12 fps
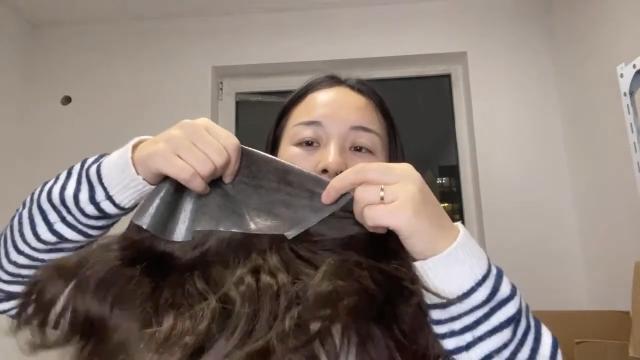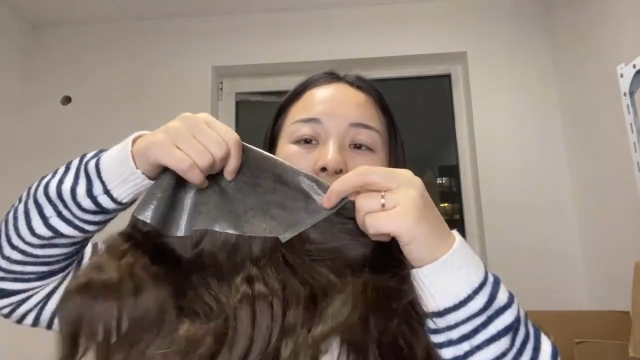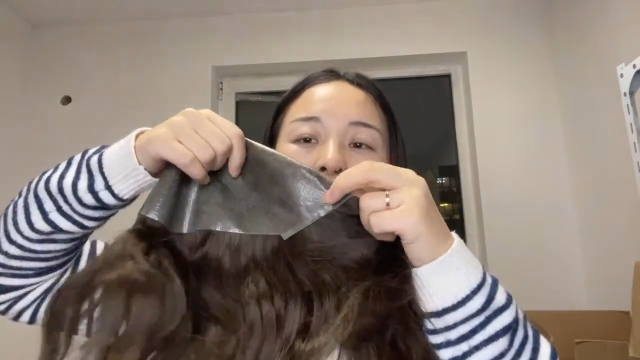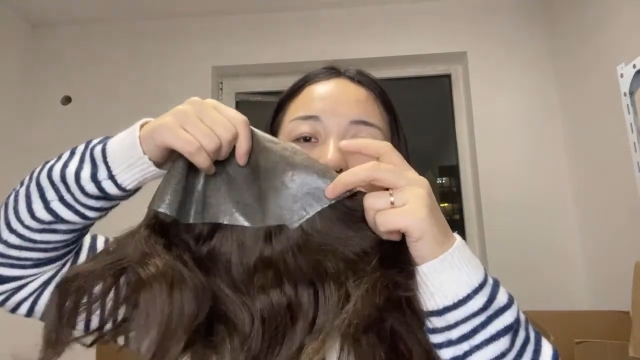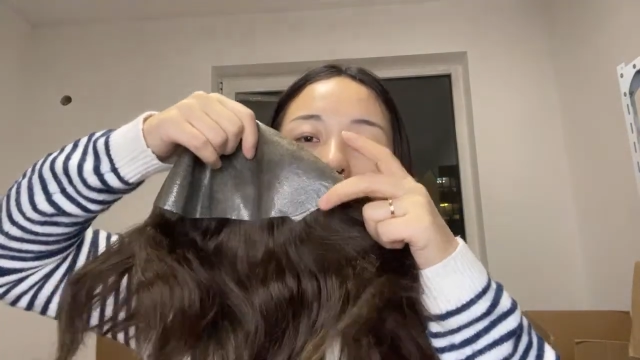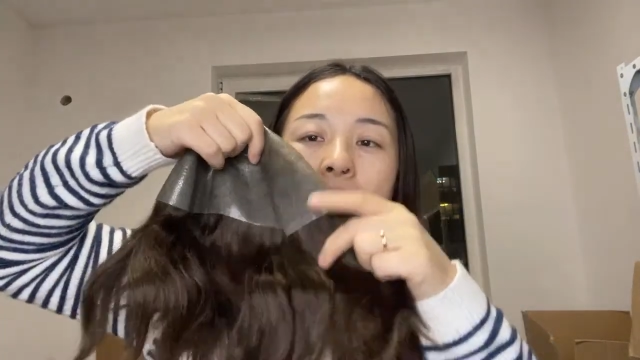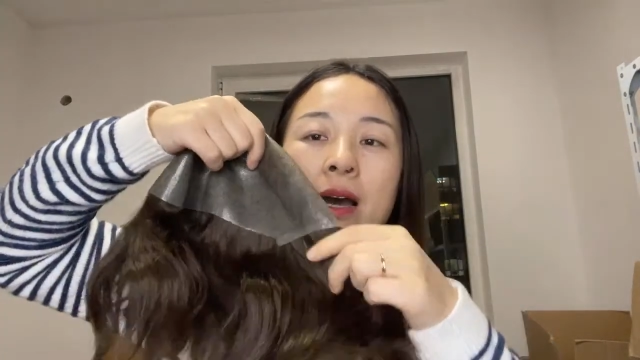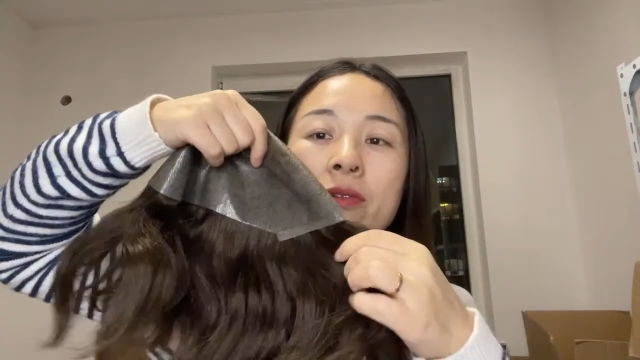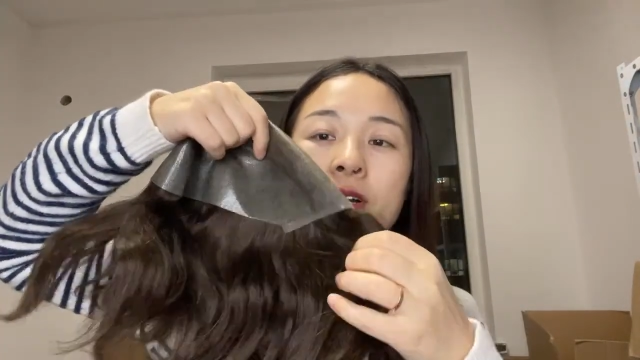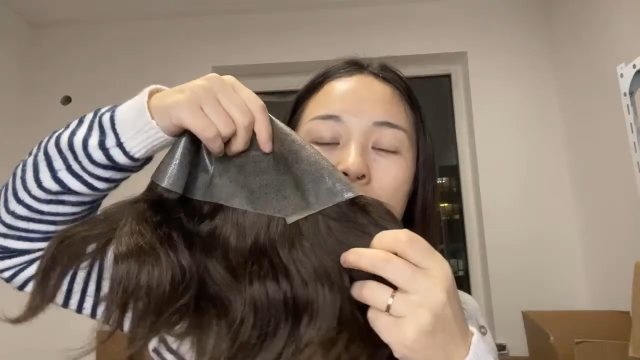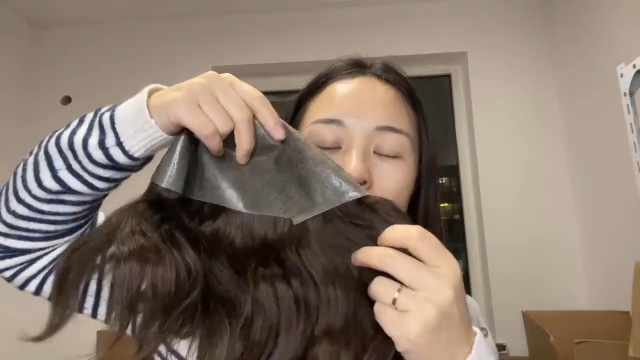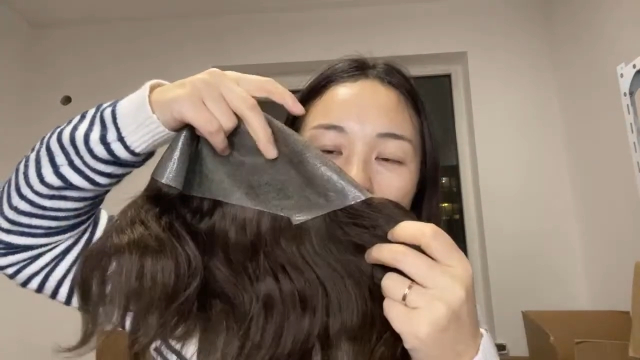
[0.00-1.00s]
is our
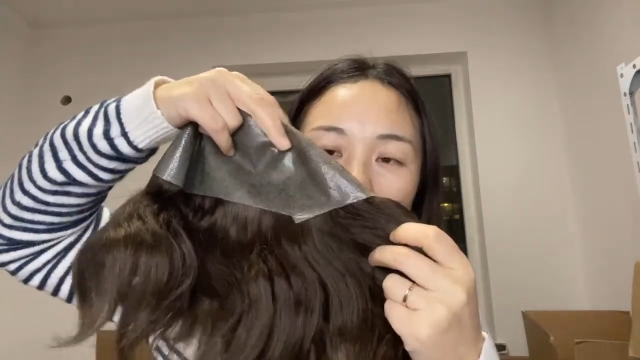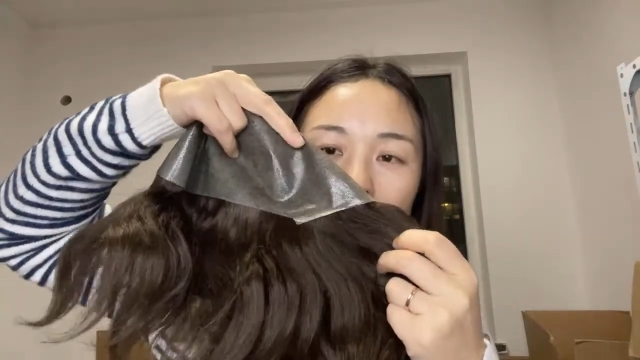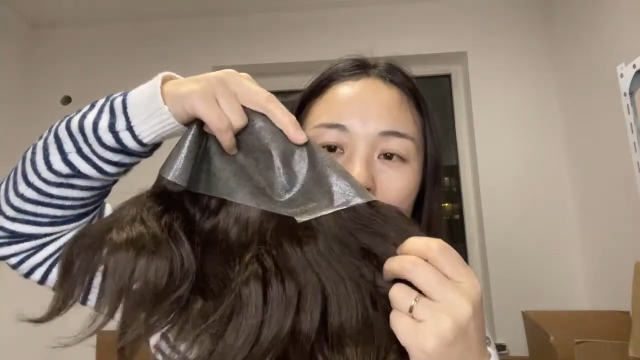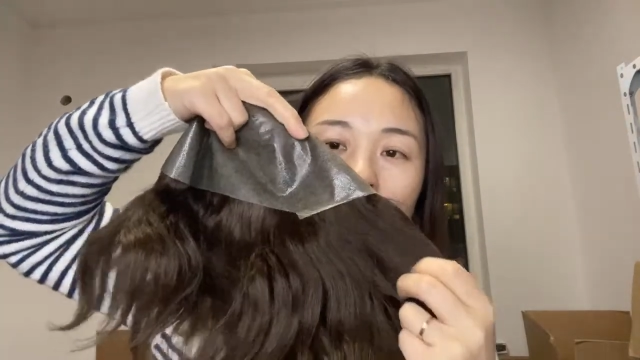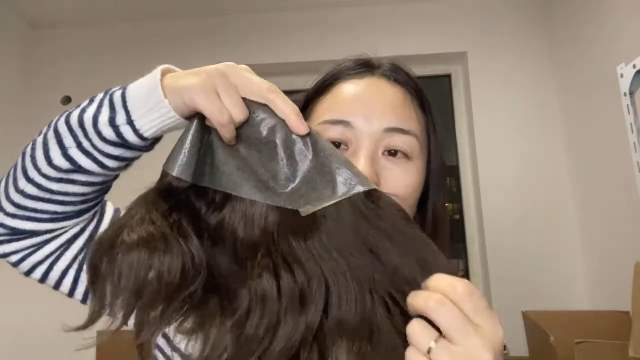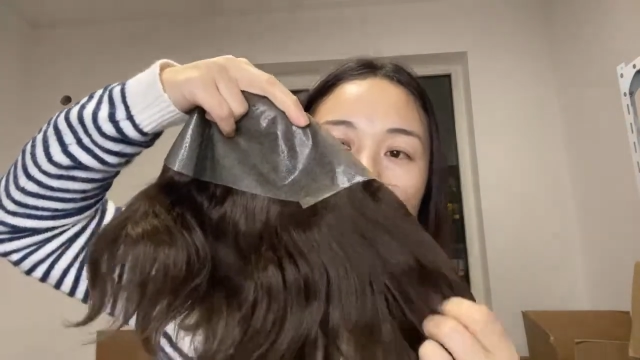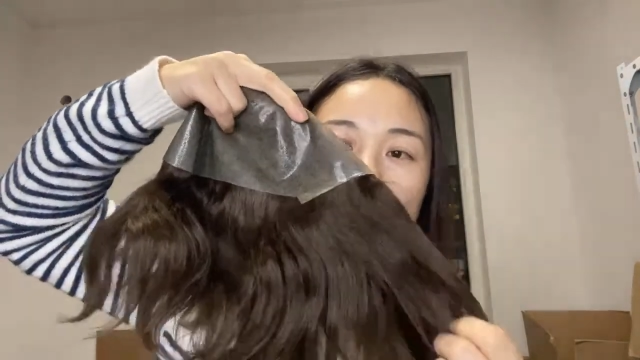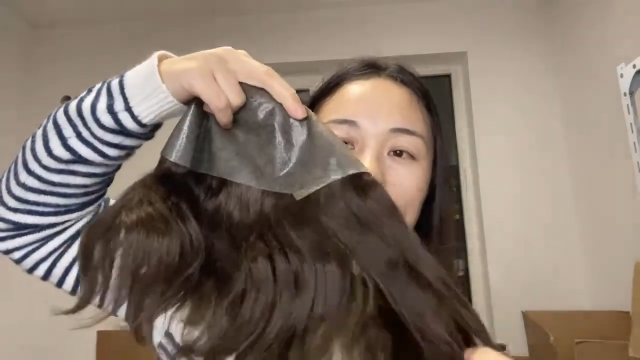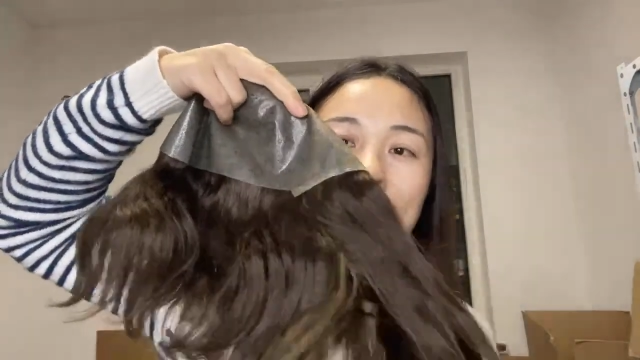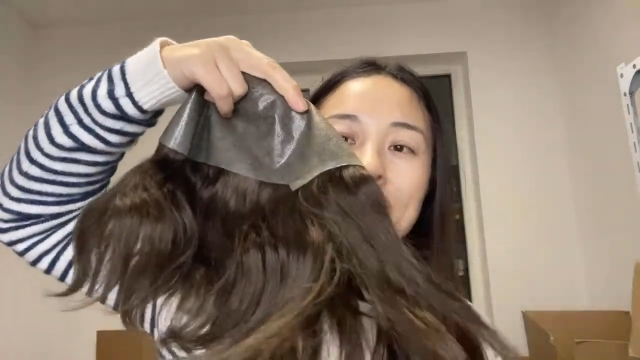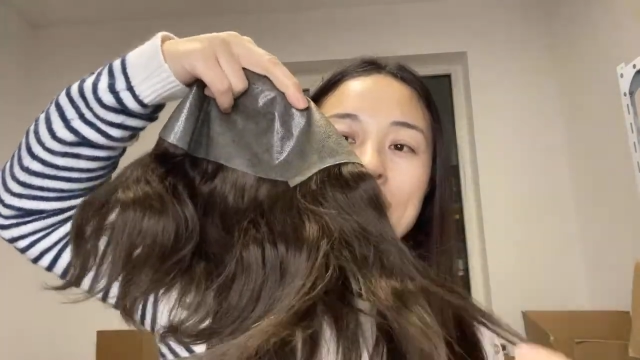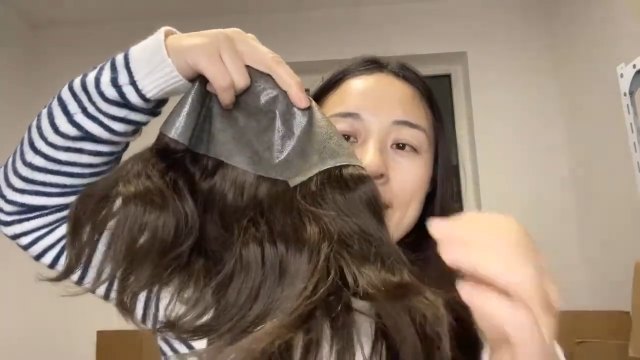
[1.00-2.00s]
stock one.
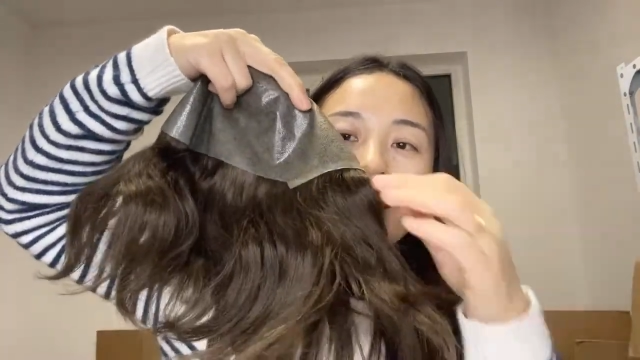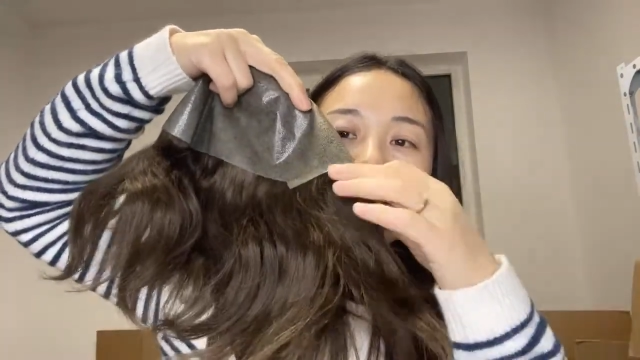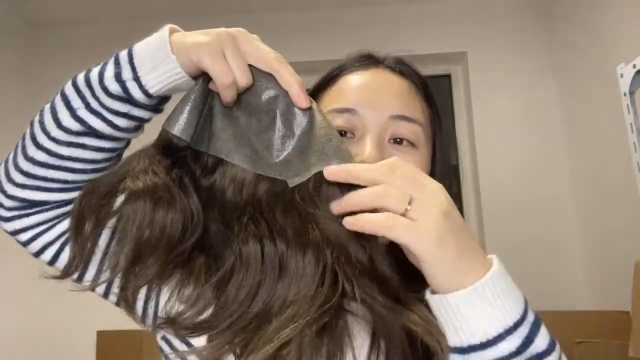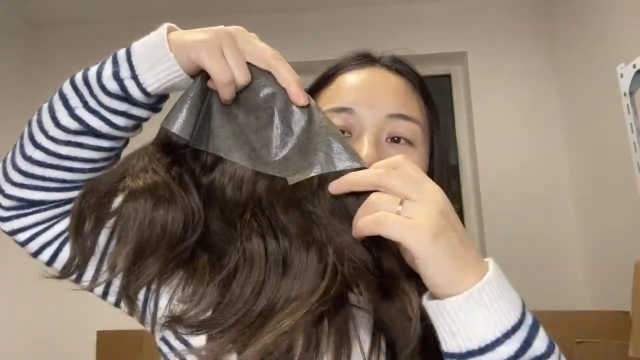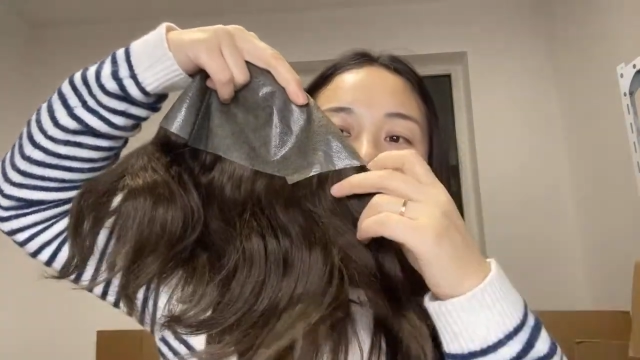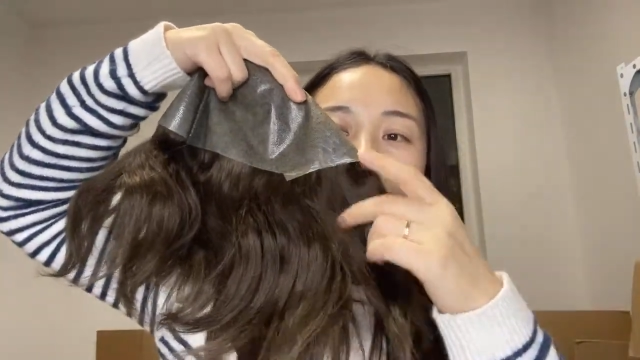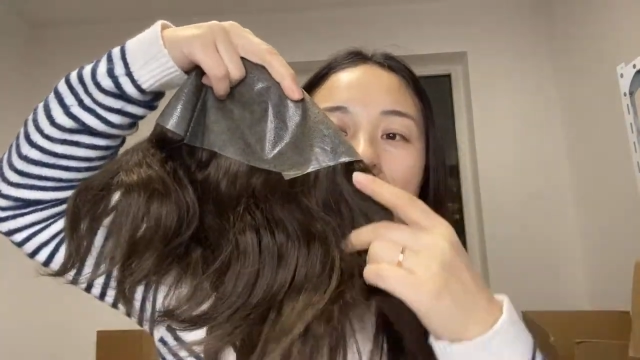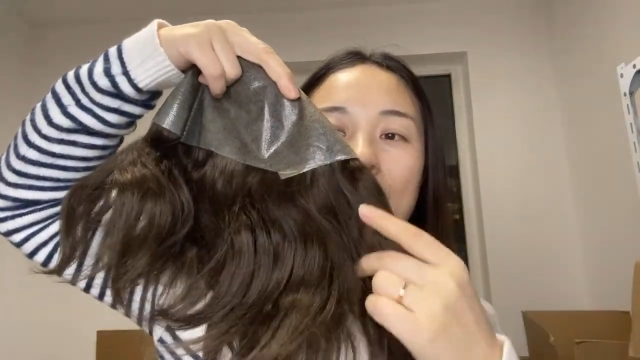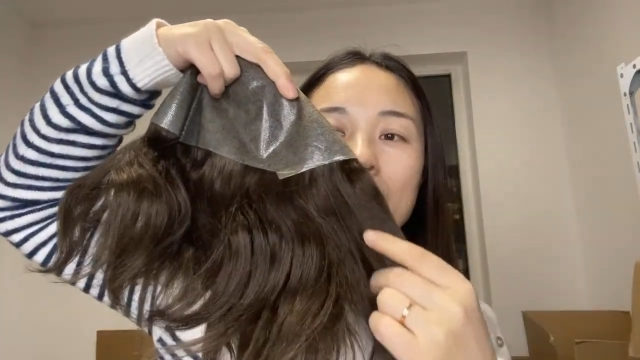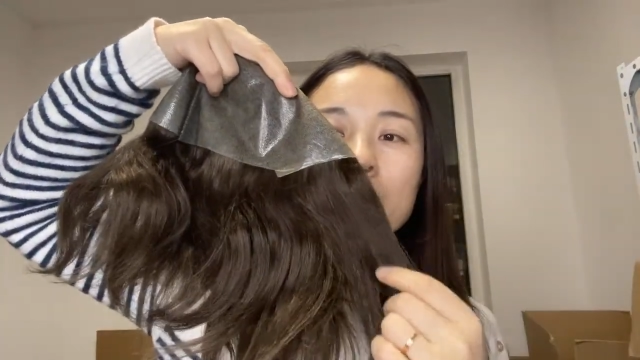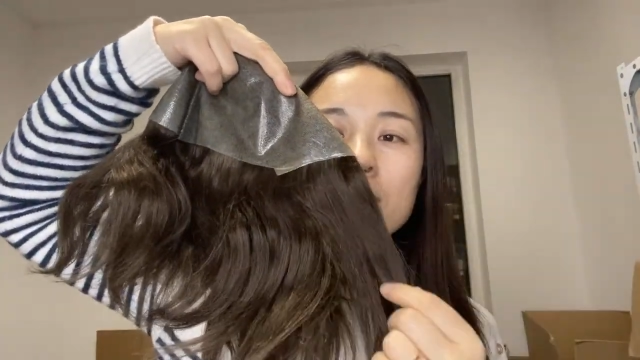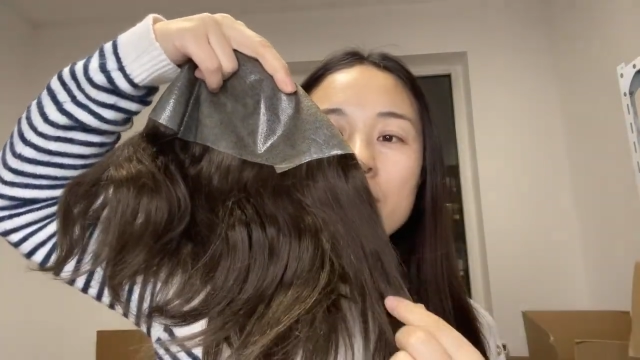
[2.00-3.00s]
Hair length is